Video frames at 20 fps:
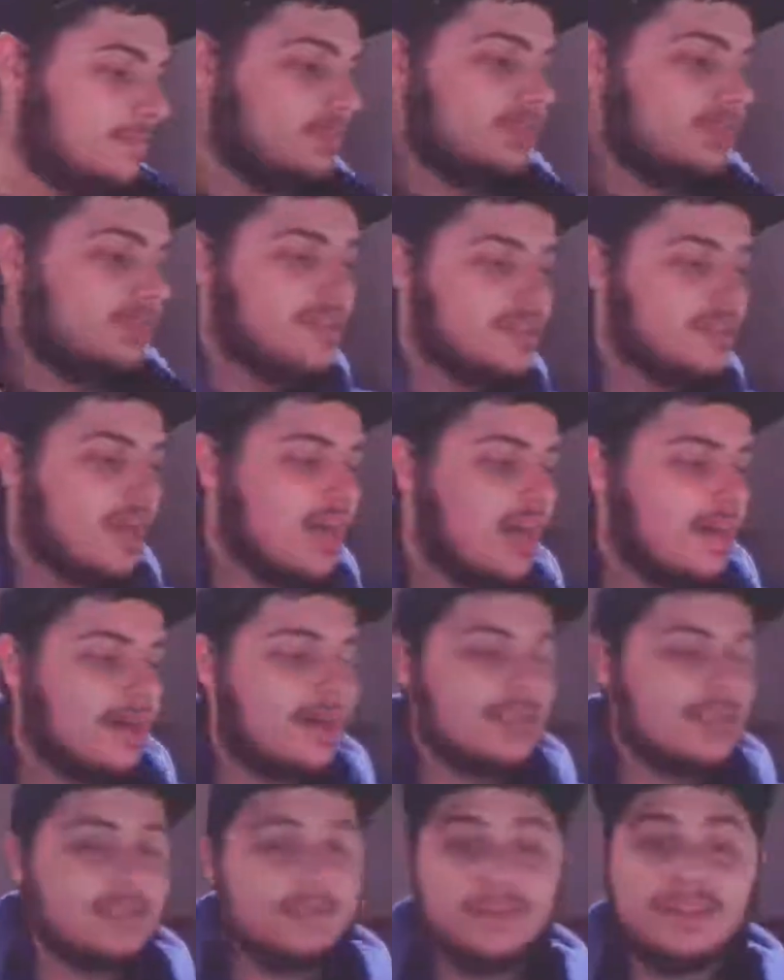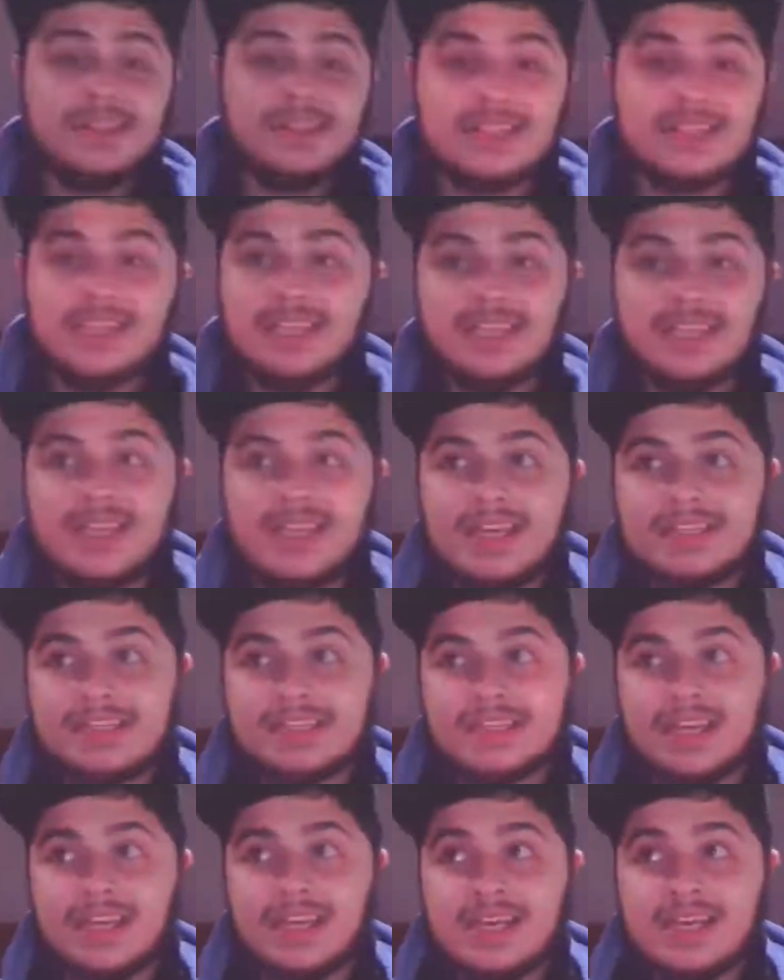to put this on the
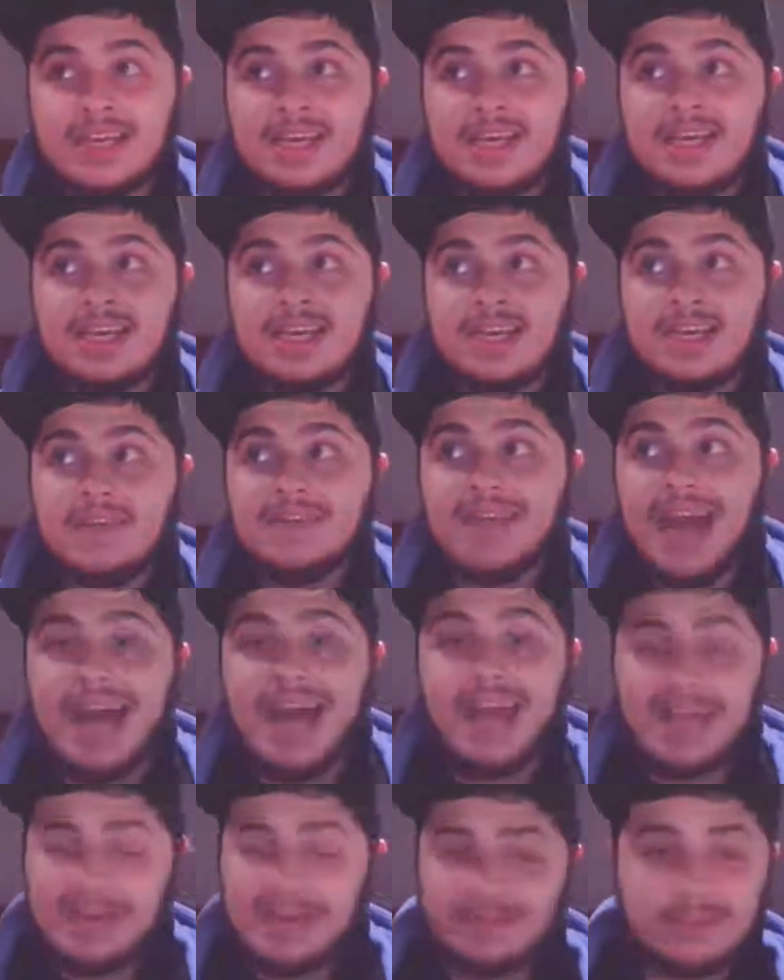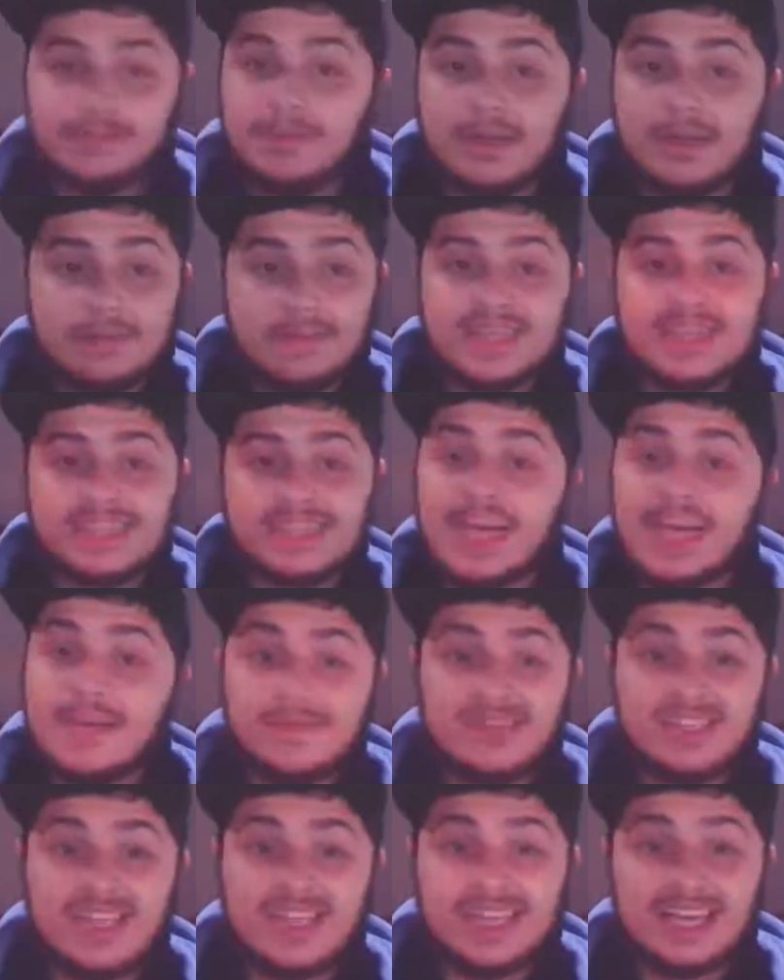list, and even I have to put it because
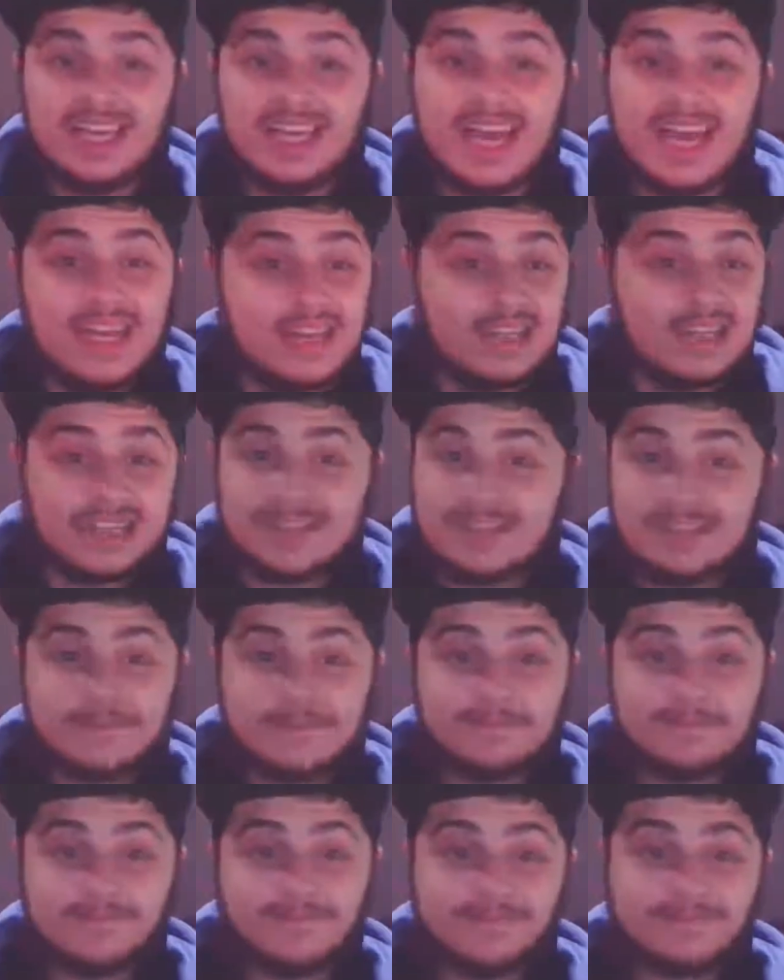I've seen it, and it's